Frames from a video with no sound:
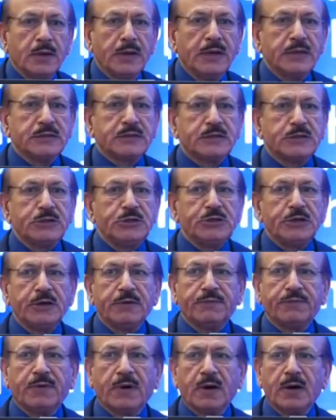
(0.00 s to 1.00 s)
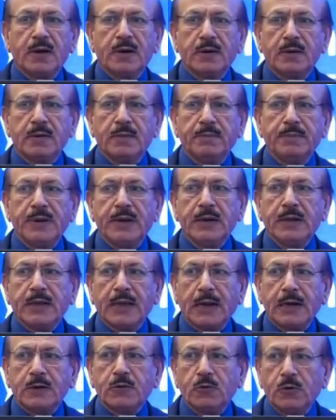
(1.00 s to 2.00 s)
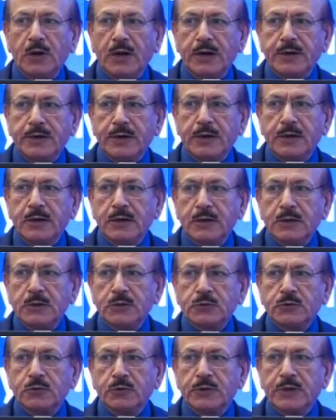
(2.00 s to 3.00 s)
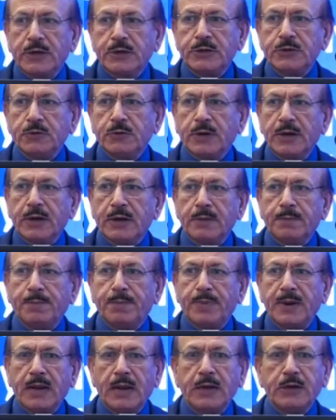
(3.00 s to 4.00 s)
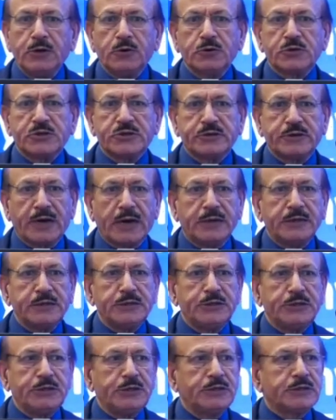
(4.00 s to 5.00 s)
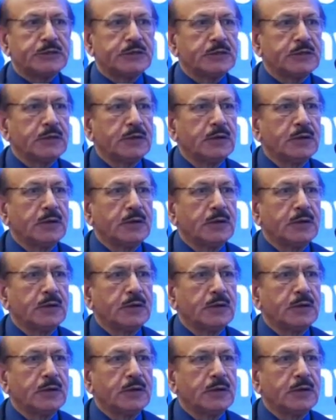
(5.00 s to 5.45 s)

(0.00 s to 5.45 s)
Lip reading: his GFR been calculated, so that you can plan your strategies